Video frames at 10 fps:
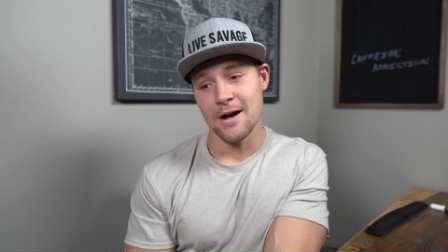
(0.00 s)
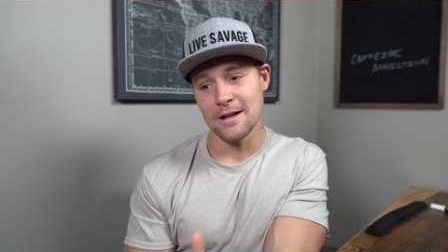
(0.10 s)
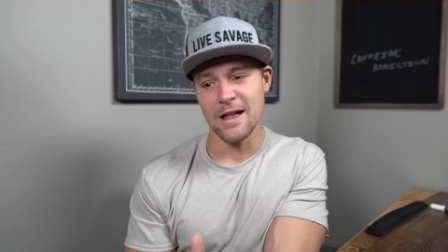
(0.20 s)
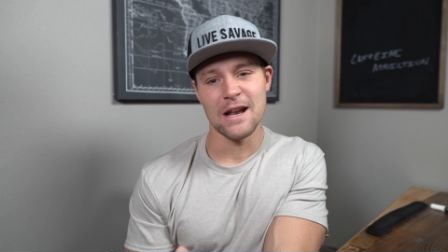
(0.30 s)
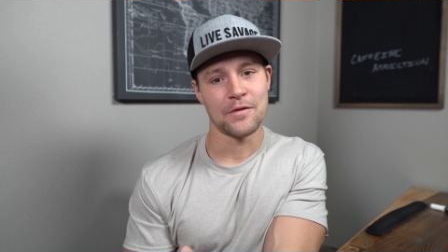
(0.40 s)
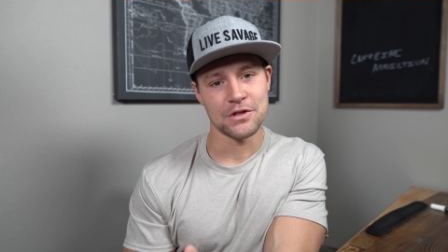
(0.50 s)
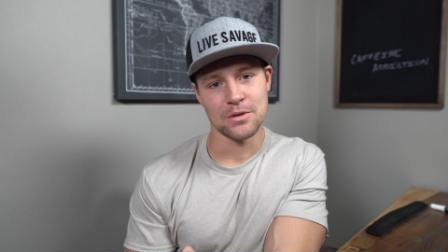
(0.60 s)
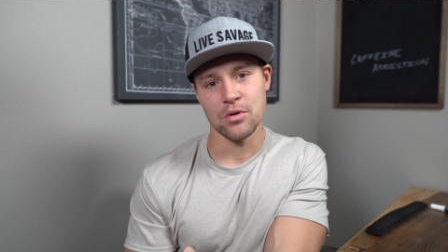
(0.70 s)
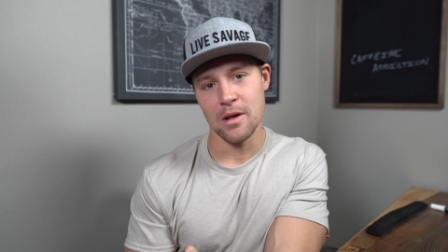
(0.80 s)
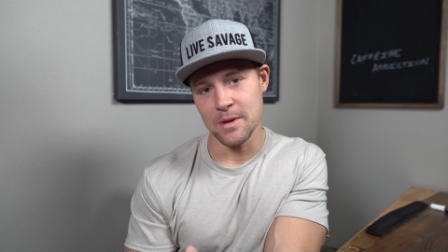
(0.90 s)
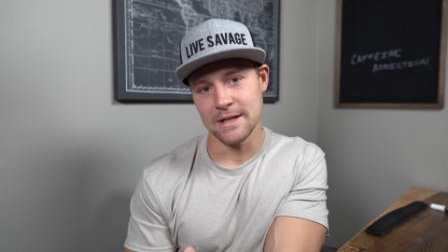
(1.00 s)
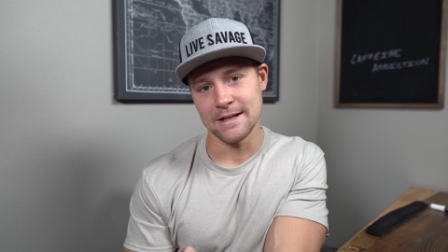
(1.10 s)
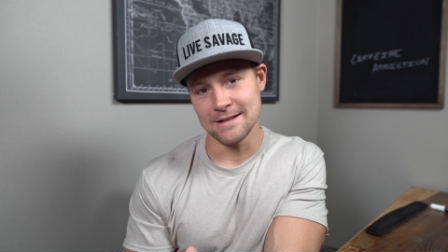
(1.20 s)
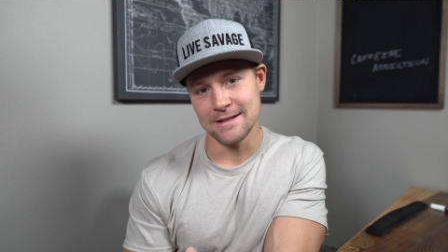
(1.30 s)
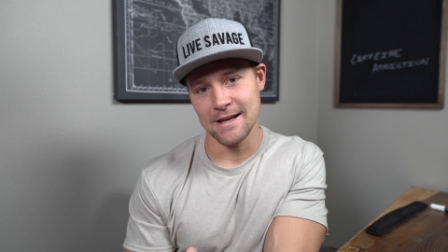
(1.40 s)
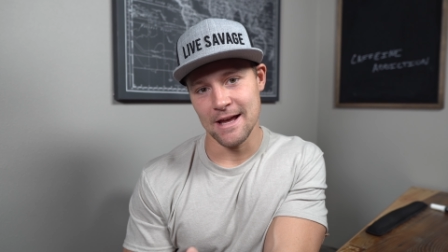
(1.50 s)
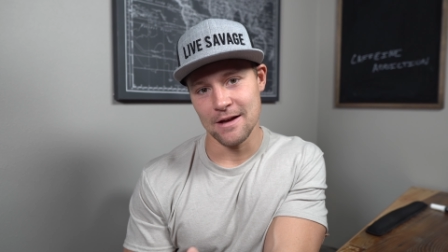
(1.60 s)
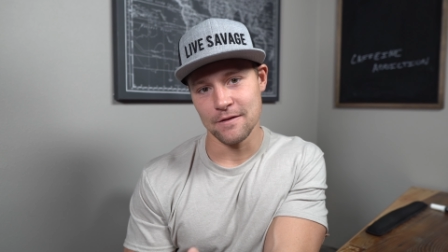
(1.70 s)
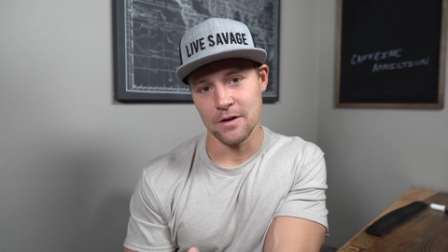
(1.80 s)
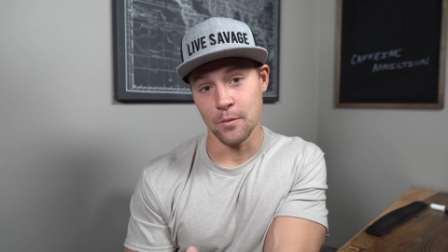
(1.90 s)
a lot of us are probably addicted to
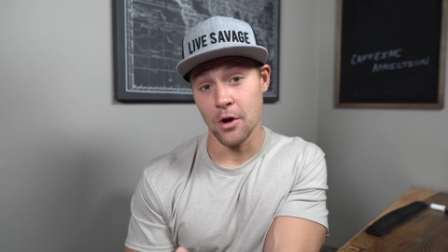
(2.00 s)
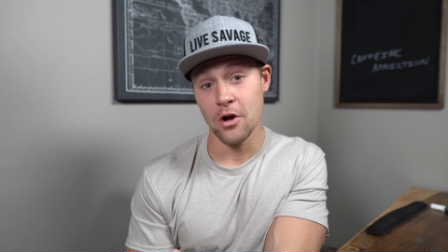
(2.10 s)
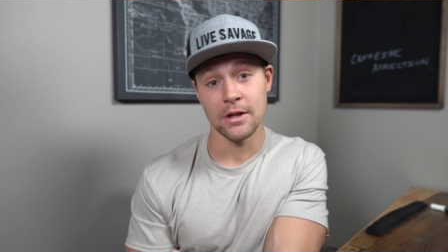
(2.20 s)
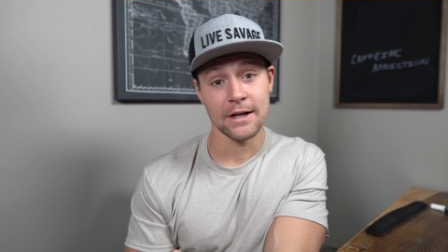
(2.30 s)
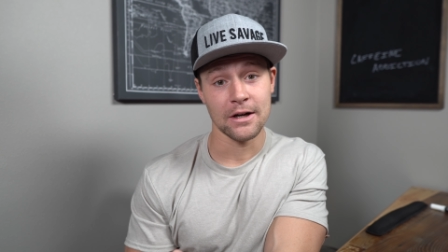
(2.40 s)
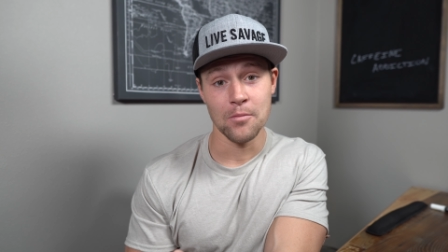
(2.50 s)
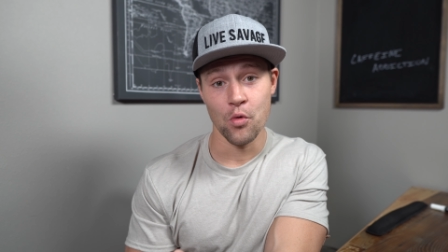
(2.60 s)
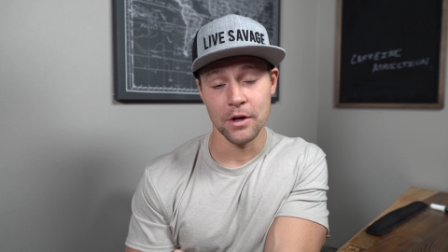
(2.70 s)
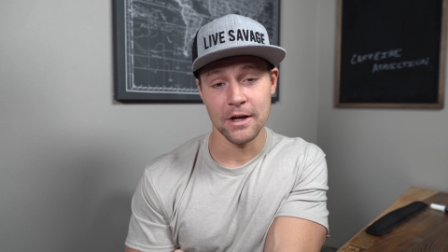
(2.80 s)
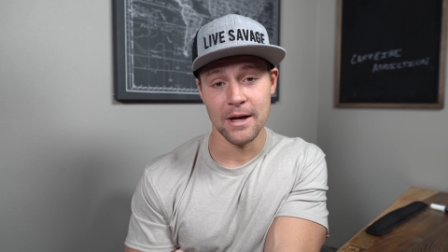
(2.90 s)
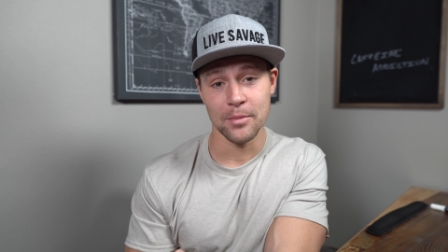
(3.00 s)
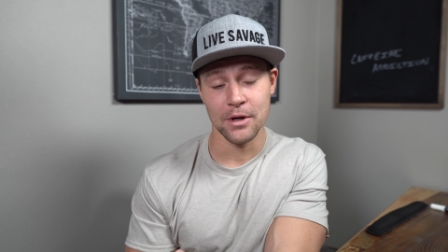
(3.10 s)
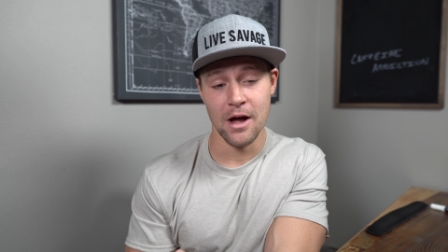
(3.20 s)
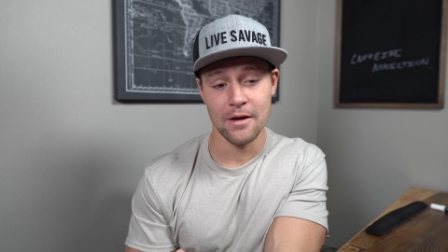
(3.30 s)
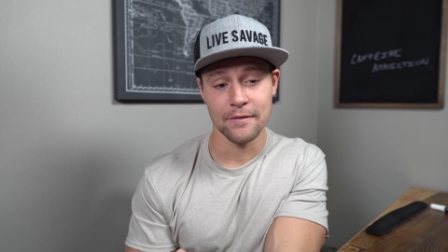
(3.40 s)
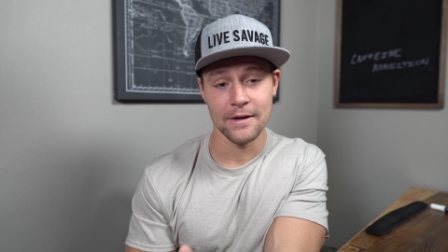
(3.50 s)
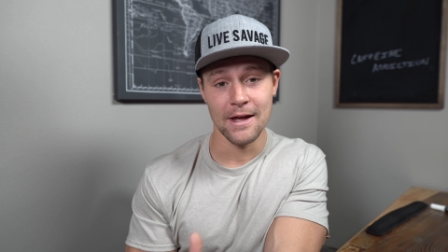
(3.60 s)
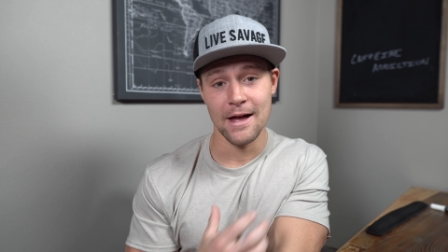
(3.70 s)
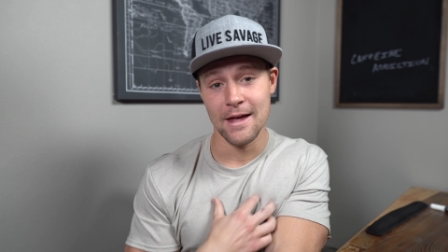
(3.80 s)
caffeine. We all like our morning cup of coffee.